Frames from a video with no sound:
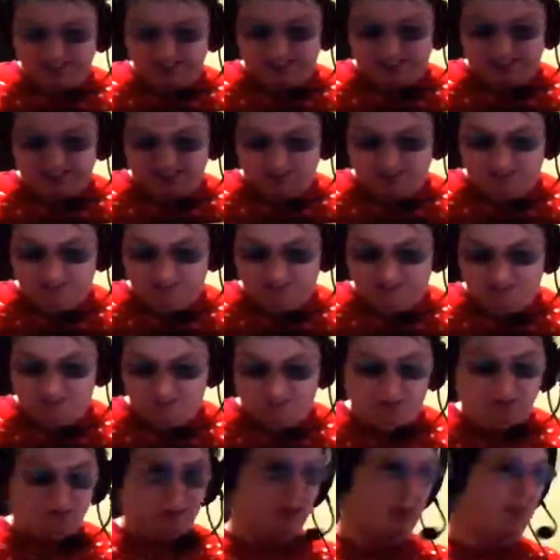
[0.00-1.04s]
Yeah,
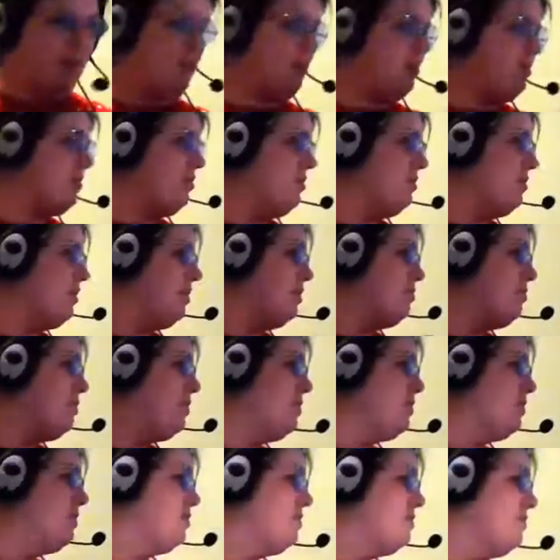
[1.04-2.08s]
I'll be back on to doing that
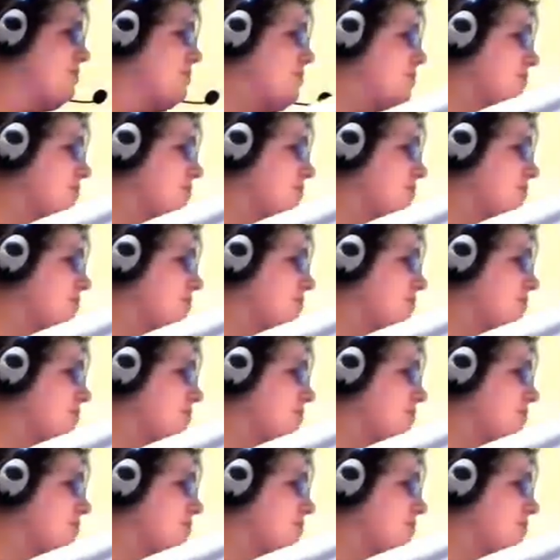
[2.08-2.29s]
page.